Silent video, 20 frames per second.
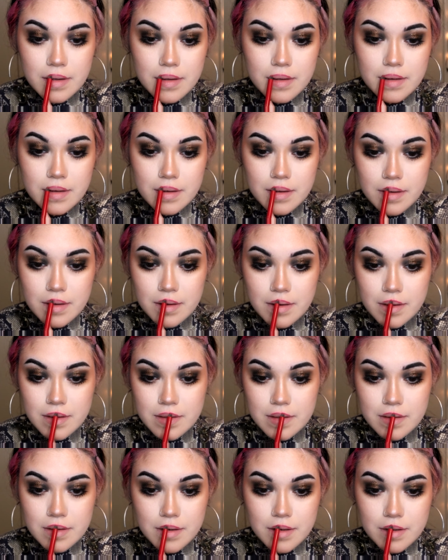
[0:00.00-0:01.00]
It is
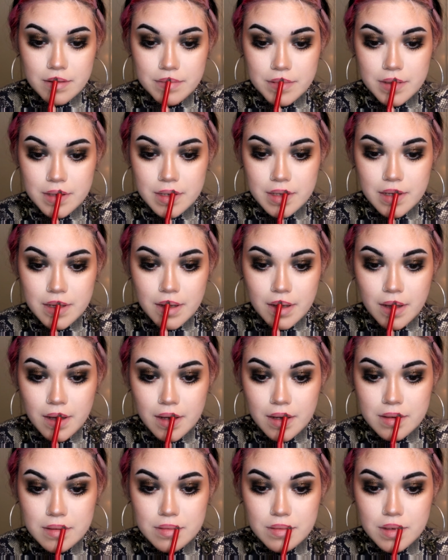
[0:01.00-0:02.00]
an Urban
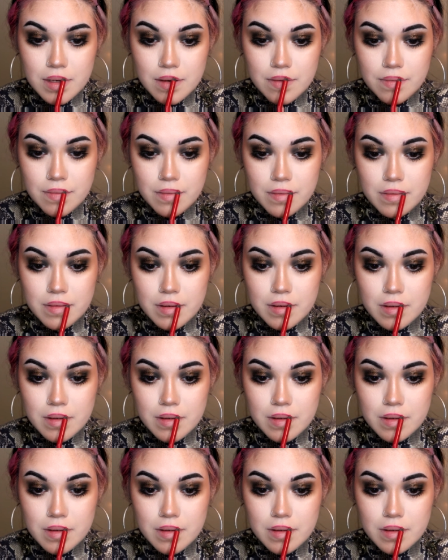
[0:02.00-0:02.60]
Decay 24